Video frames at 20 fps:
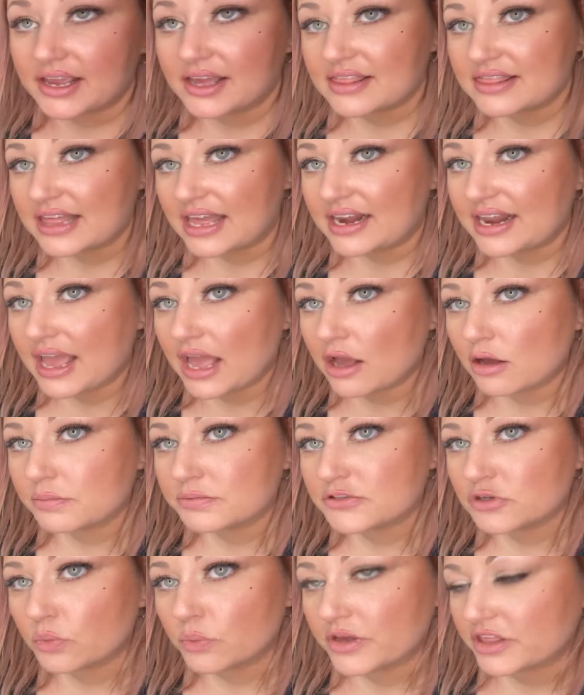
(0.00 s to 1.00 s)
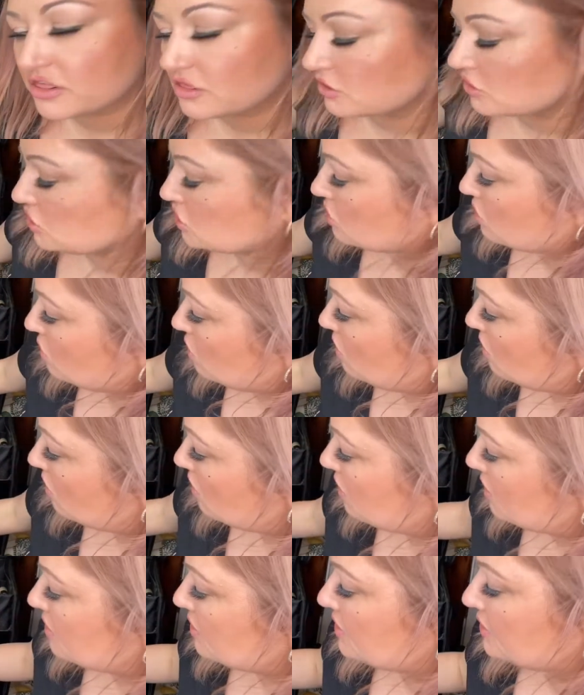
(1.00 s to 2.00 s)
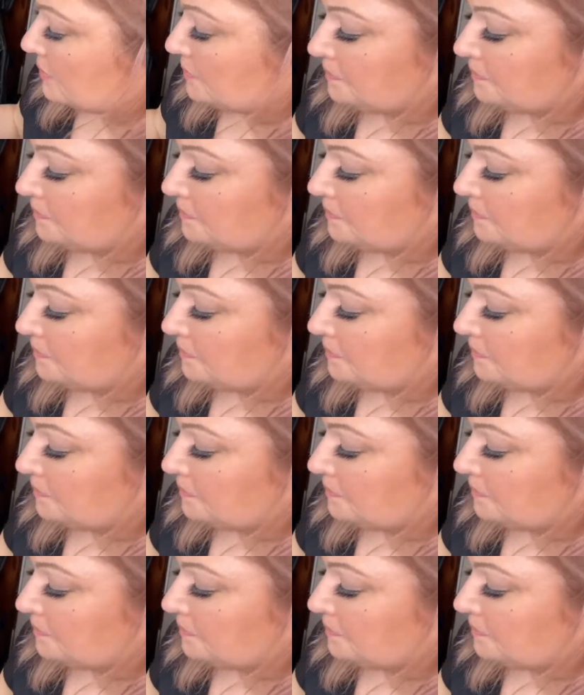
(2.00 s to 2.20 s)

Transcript: that helps with the tools